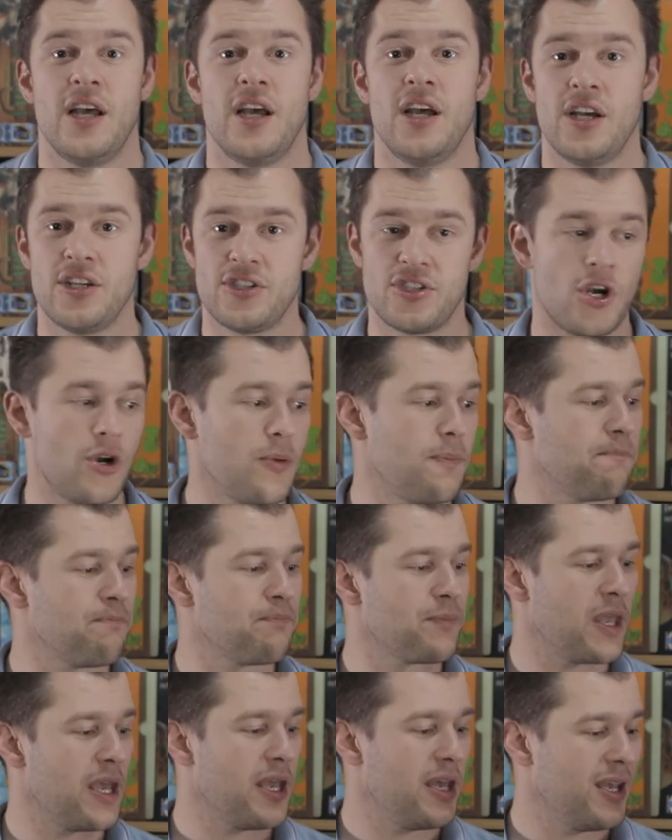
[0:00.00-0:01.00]
I think that's all
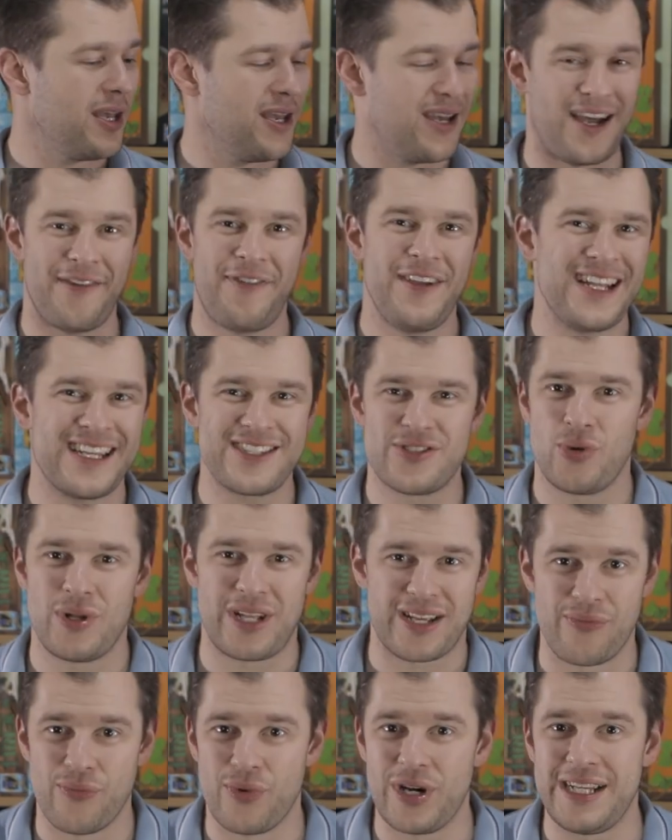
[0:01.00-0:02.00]
I can really say. Otherwise,
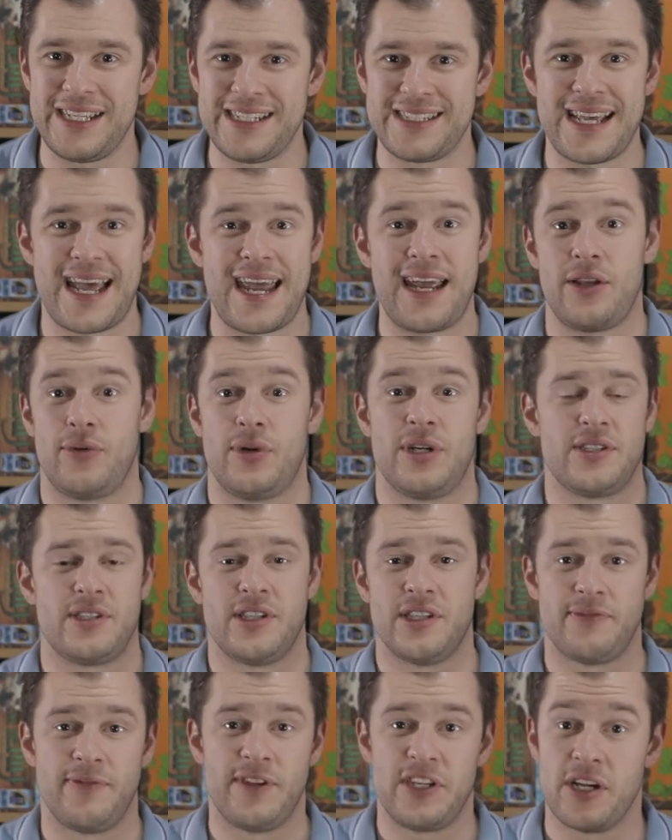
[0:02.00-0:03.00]
this video is going to be
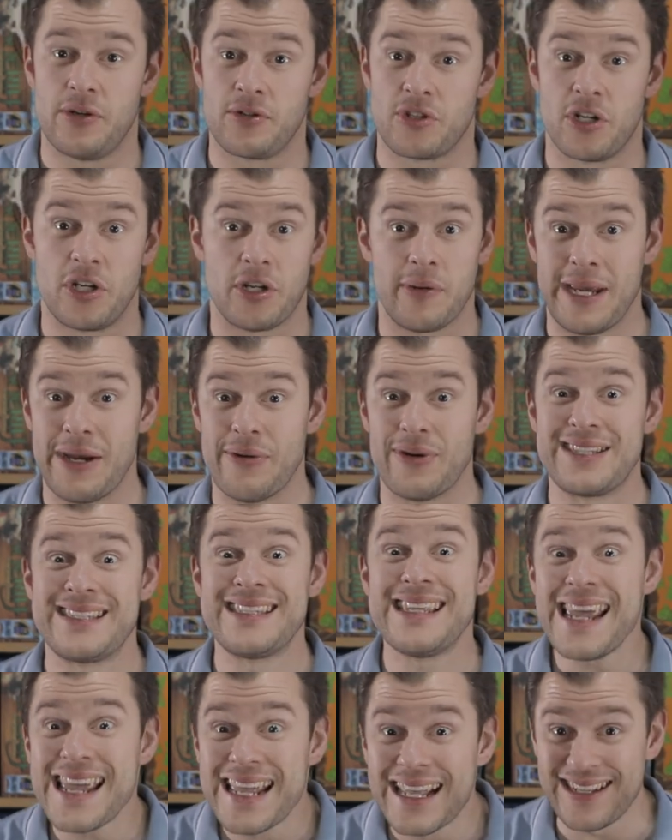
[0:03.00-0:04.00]
ridiculously
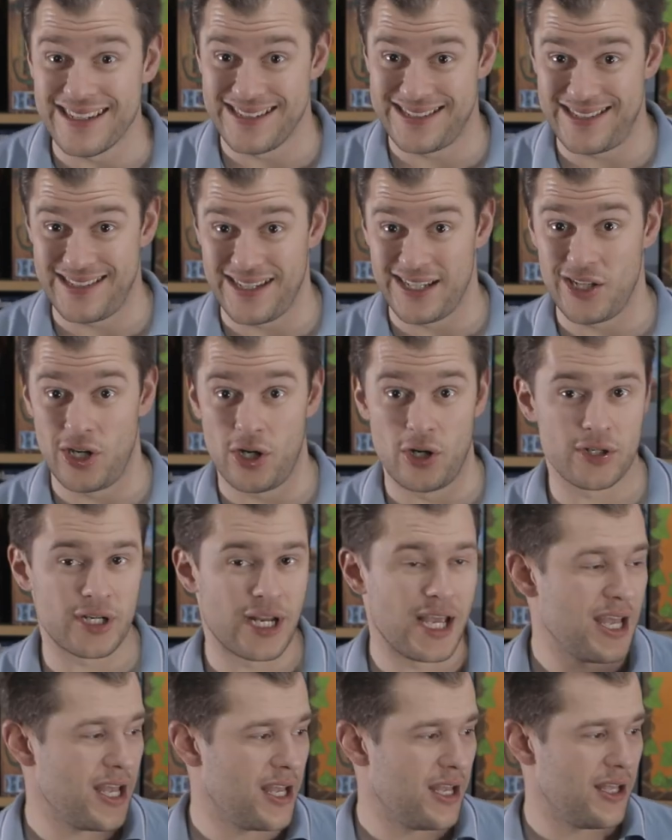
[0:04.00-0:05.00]
long.
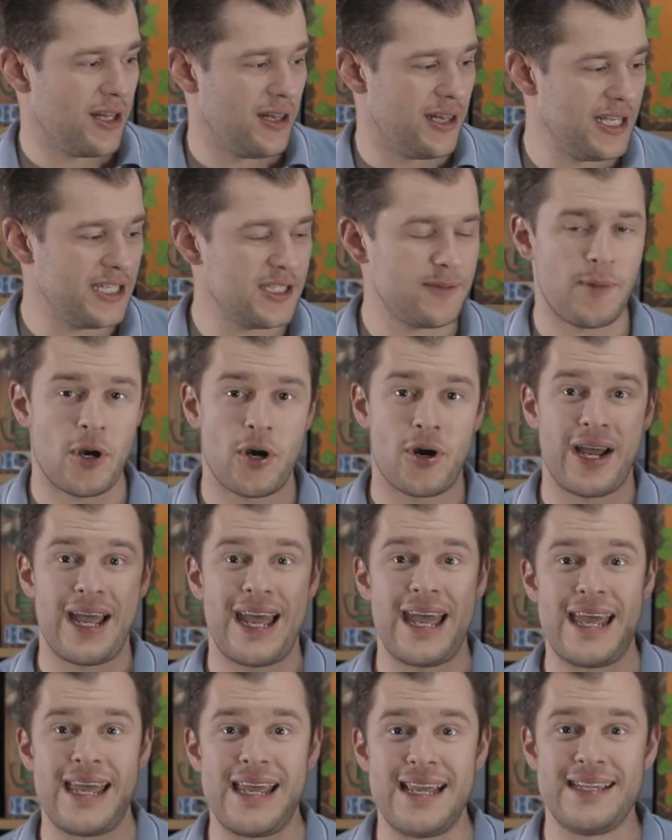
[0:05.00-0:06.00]
Lisboa is a
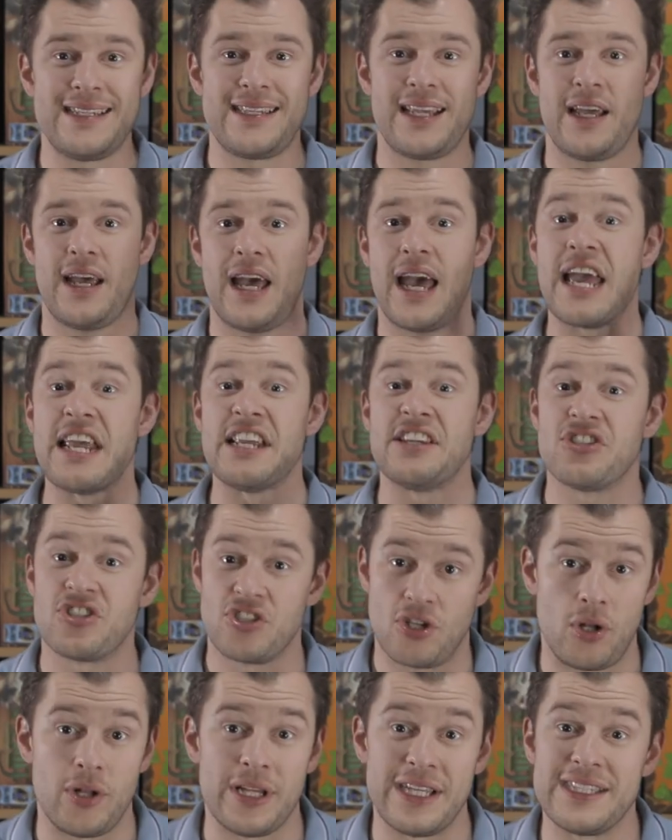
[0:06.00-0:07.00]
solid
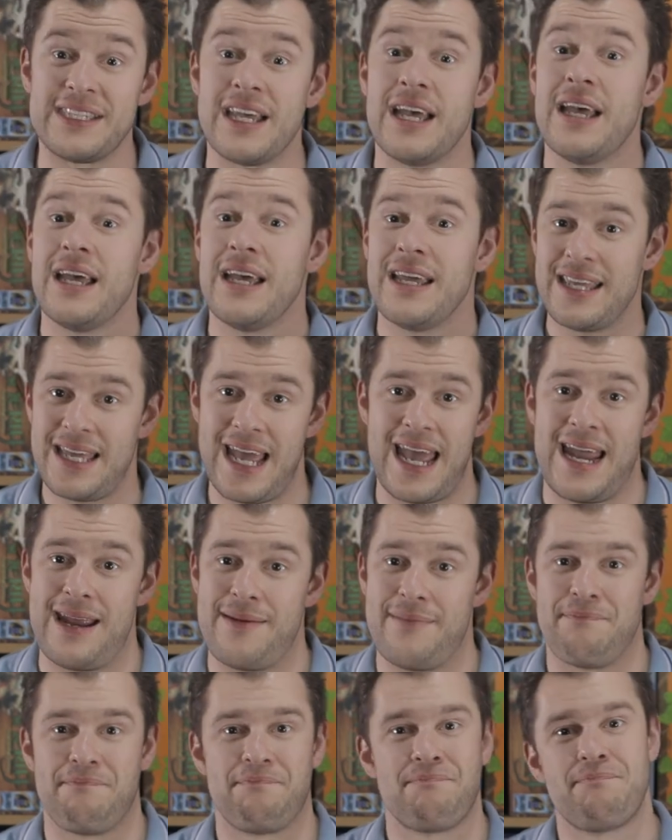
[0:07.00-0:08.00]
game.
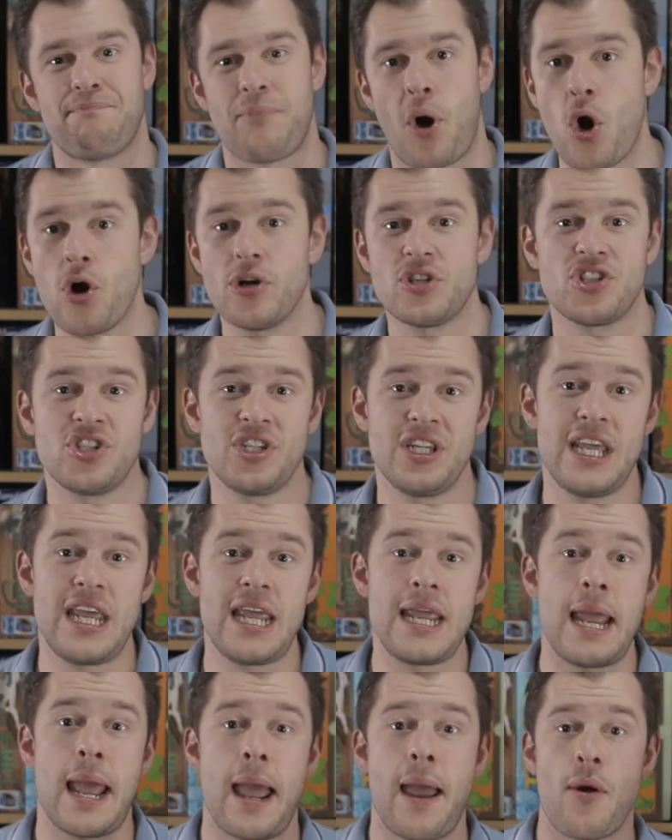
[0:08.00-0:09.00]
Personally,
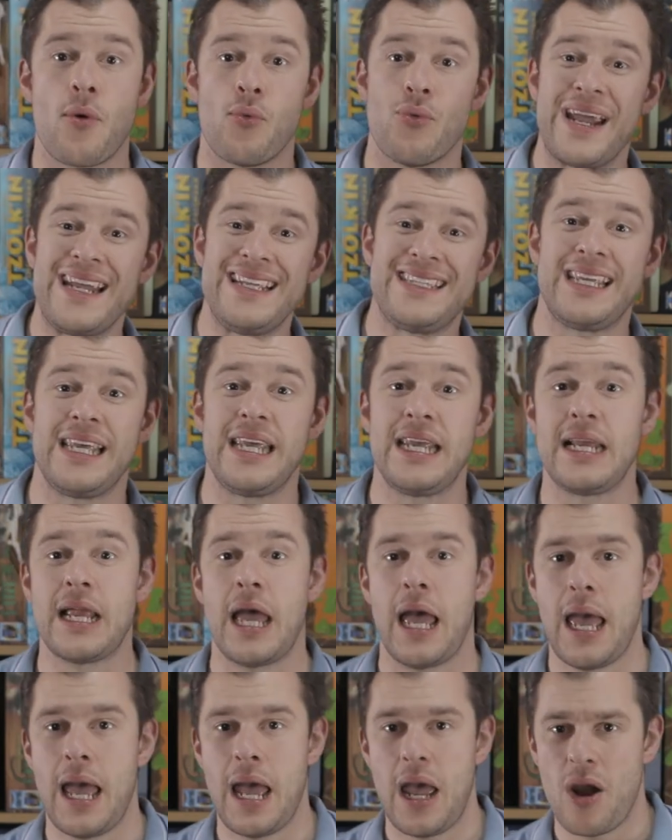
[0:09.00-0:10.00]
rating
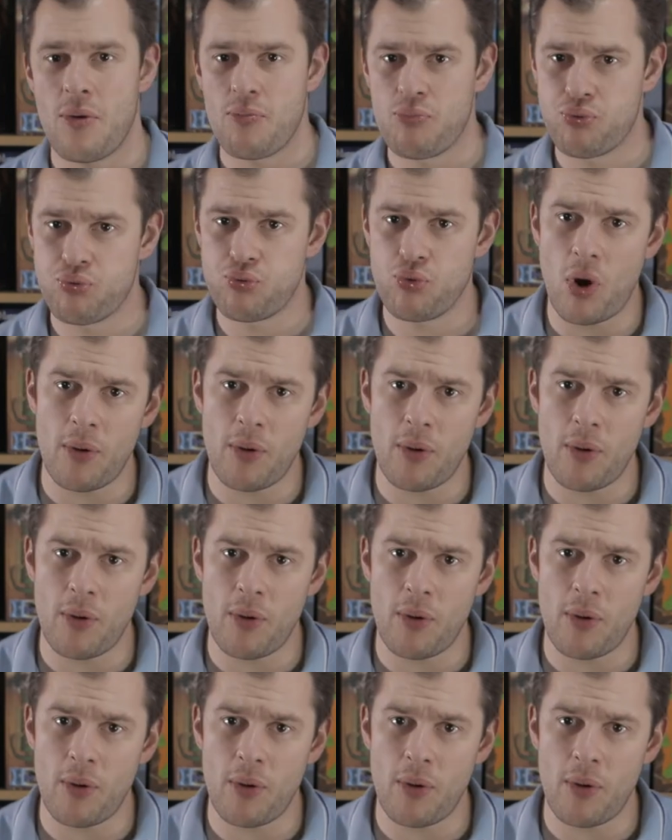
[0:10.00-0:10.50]
probably about